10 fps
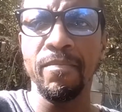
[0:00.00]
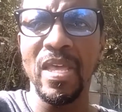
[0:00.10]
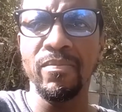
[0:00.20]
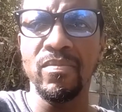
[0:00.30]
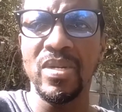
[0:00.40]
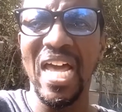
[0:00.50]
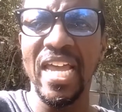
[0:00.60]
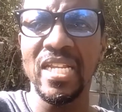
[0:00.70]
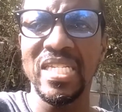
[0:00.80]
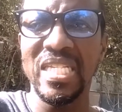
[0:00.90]
them
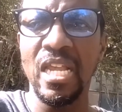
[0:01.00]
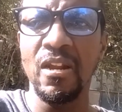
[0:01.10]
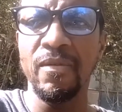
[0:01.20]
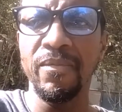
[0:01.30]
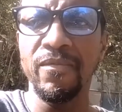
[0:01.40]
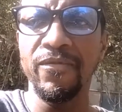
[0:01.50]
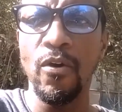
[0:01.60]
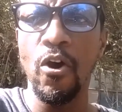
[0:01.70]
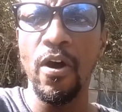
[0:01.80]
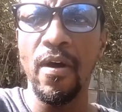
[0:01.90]
lying still
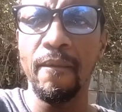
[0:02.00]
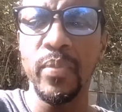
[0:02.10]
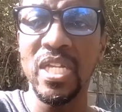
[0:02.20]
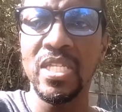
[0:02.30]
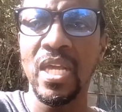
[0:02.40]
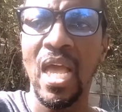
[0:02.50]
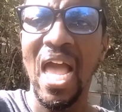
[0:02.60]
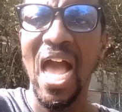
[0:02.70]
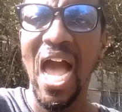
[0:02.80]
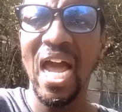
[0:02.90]
for a bit,
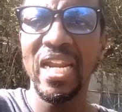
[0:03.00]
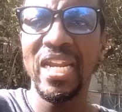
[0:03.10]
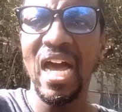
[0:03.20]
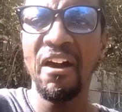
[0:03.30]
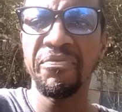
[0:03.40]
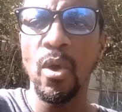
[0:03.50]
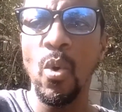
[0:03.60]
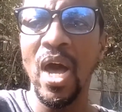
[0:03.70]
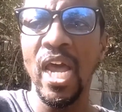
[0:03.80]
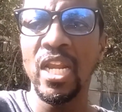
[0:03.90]
and then after a
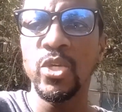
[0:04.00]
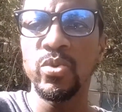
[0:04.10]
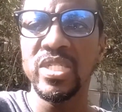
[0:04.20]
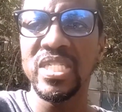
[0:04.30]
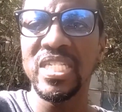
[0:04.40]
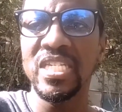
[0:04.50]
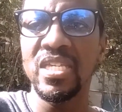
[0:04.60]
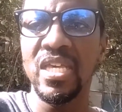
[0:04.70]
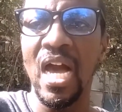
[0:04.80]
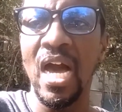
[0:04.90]
while you will
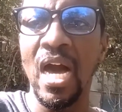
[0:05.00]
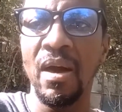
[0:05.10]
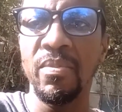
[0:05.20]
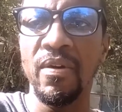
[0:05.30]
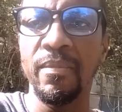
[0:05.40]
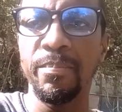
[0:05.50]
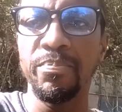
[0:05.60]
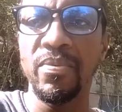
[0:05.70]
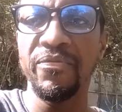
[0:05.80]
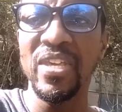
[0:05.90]
see the
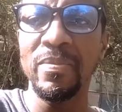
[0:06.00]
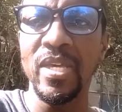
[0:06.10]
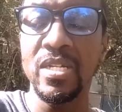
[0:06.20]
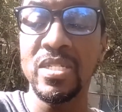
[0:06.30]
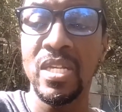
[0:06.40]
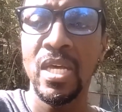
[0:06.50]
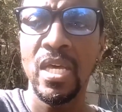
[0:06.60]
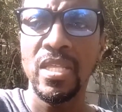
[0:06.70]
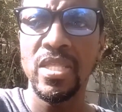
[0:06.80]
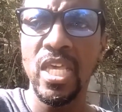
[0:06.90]
females.
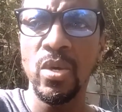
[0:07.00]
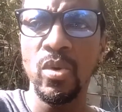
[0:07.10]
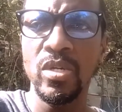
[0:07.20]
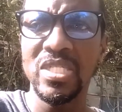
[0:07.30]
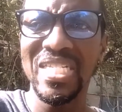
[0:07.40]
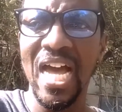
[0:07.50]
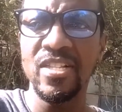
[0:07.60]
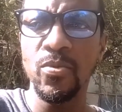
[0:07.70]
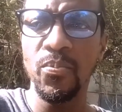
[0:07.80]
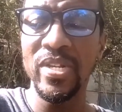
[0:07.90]
They will
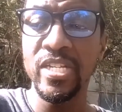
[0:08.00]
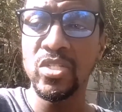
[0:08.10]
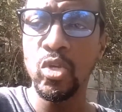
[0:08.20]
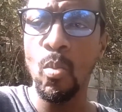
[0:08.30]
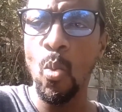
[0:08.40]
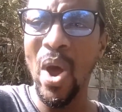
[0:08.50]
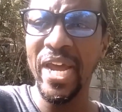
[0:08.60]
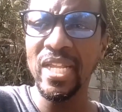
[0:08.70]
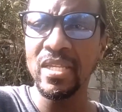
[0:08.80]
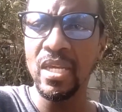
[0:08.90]
start to place some
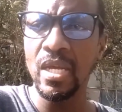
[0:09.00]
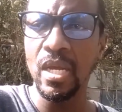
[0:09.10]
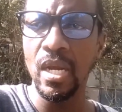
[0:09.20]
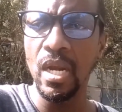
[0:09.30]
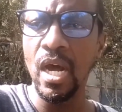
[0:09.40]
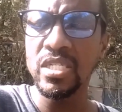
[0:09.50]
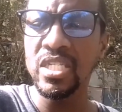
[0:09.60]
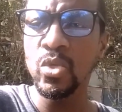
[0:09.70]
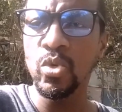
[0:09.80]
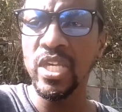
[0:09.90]
white,
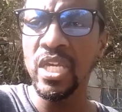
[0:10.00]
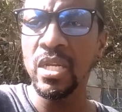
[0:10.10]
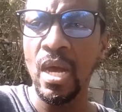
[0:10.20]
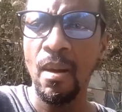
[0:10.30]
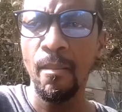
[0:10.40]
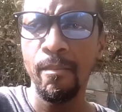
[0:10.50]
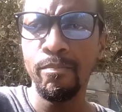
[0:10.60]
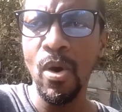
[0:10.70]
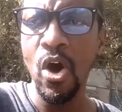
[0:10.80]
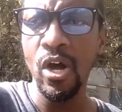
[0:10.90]
glossy looking
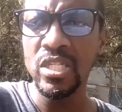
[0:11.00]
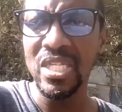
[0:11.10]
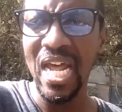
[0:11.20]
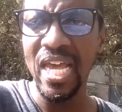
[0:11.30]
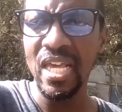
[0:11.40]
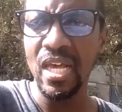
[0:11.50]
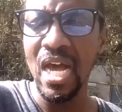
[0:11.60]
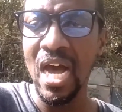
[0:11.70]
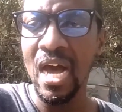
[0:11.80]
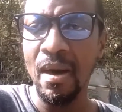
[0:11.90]
balls like
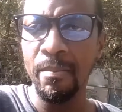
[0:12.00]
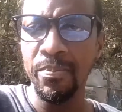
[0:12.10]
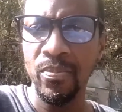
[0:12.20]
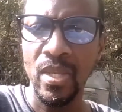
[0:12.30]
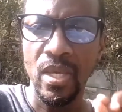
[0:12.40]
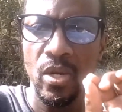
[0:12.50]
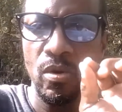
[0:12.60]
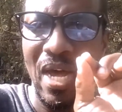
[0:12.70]
you know,